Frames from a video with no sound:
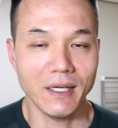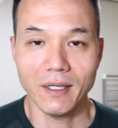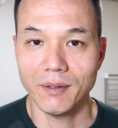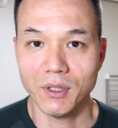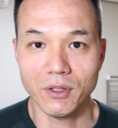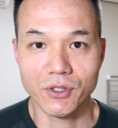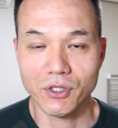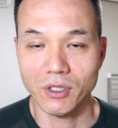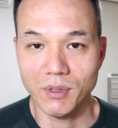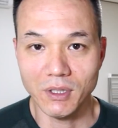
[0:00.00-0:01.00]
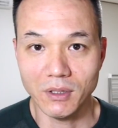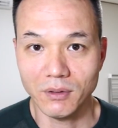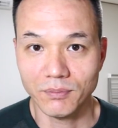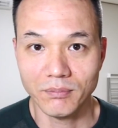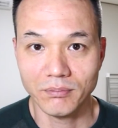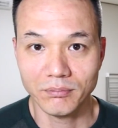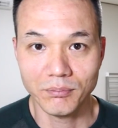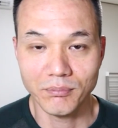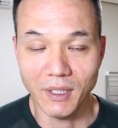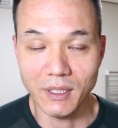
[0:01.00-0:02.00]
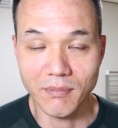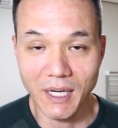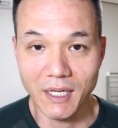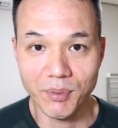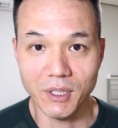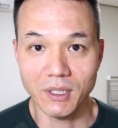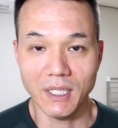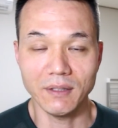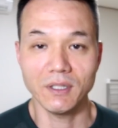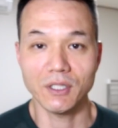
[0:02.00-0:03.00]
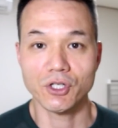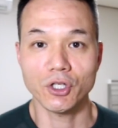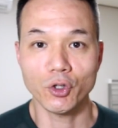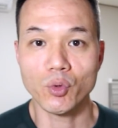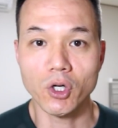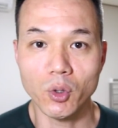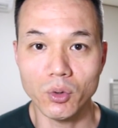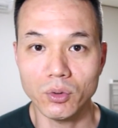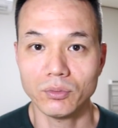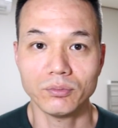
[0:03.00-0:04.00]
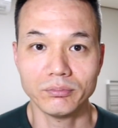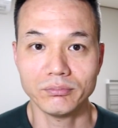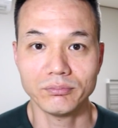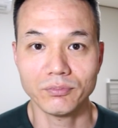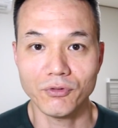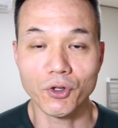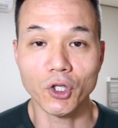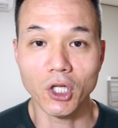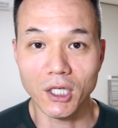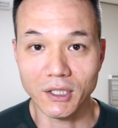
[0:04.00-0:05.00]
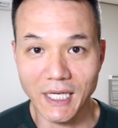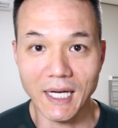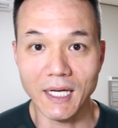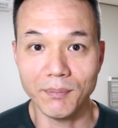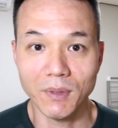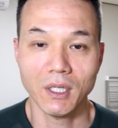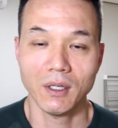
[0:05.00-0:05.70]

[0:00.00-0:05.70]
I mean, there's going to be, in my opinion, I think it's going to grow for a long time.